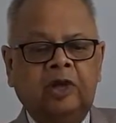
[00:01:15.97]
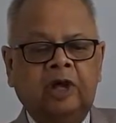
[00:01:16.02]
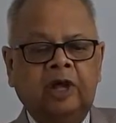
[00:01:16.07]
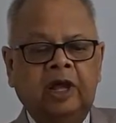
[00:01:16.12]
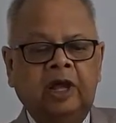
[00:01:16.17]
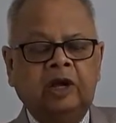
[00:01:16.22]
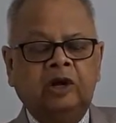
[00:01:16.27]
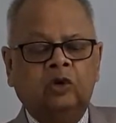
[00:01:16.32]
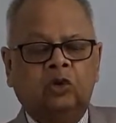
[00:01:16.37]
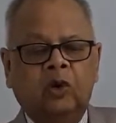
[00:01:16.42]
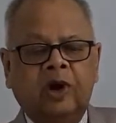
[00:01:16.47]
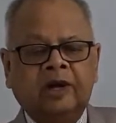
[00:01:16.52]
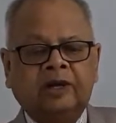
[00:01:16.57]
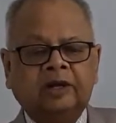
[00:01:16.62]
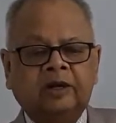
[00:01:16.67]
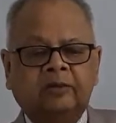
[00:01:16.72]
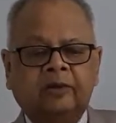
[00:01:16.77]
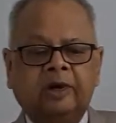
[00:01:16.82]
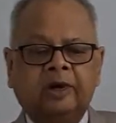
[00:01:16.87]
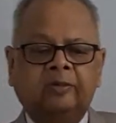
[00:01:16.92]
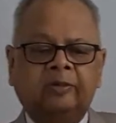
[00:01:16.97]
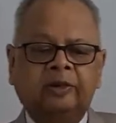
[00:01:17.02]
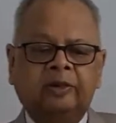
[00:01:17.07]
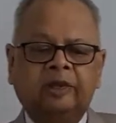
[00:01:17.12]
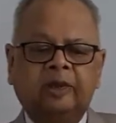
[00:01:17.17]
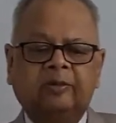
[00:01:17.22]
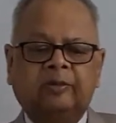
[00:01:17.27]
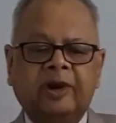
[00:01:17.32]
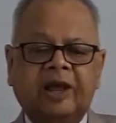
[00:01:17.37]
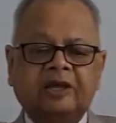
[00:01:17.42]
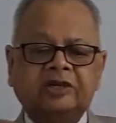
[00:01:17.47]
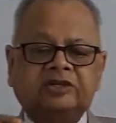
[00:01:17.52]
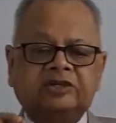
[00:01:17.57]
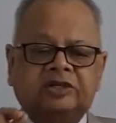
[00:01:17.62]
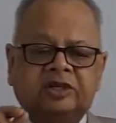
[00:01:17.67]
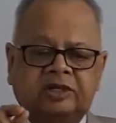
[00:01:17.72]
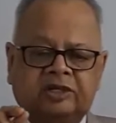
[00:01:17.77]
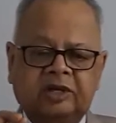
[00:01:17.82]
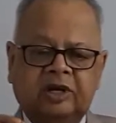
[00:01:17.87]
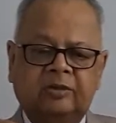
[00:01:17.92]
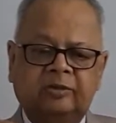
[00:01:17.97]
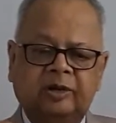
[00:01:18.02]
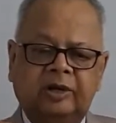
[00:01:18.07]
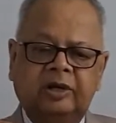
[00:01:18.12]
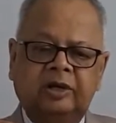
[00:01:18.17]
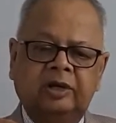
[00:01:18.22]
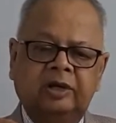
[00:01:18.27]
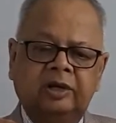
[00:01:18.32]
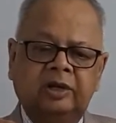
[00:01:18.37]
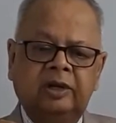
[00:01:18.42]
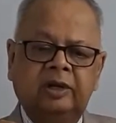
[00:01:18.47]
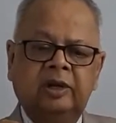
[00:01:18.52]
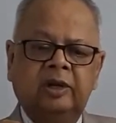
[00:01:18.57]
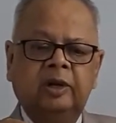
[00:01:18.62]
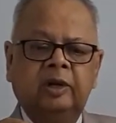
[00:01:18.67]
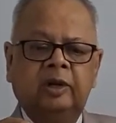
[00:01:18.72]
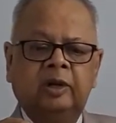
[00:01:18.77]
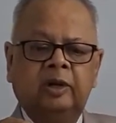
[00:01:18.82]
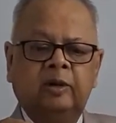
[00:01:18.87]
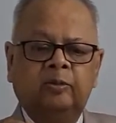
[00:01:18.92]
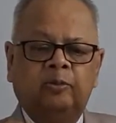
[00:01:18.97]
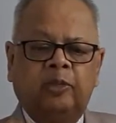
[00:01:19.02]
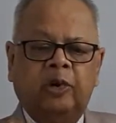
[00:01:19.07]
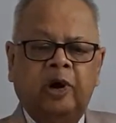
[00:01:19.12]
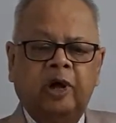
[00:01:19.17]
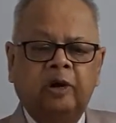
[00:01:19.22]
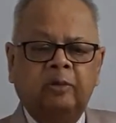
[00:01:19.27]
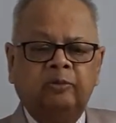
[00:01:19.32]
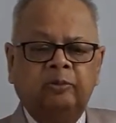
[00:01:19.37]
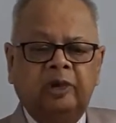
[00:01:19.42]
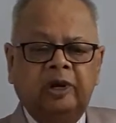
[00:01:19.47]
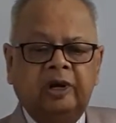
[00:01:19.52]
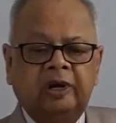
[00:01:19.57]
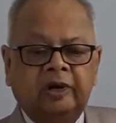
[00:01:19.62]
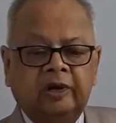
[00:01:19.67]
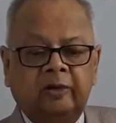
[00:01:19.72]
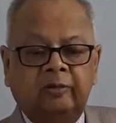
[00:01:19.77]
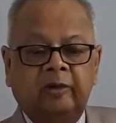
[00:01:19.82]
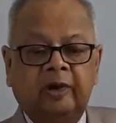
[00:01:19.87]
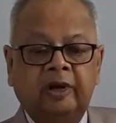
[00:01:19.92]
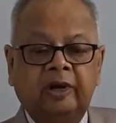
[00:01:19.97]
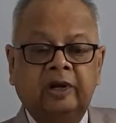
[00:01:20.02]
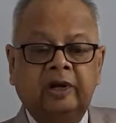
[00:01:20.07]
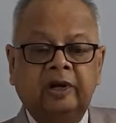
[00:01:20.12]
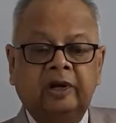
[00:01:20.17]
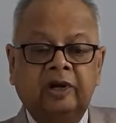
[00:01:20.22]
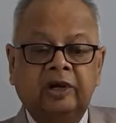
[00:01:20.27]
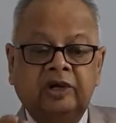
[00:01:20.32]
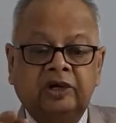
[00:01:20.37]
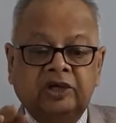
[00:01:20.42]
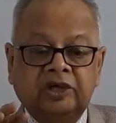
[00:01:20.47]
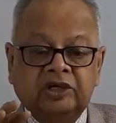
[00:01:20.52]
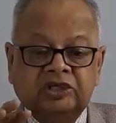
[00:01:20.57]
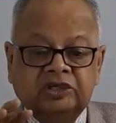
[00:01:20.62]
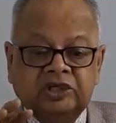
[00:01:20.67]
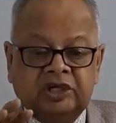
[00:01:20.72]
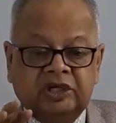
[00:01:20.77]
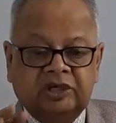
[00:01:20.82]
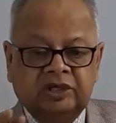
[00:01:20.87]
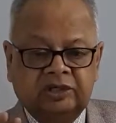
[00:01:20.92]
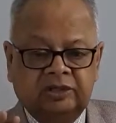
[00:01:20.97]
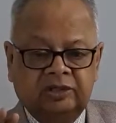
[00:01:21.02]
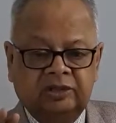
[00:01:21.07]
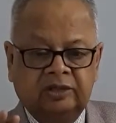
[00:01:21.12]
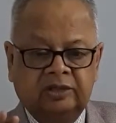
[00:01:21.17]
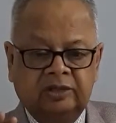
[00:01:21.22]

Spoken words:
And whatever be the price determined, firm will remain rigid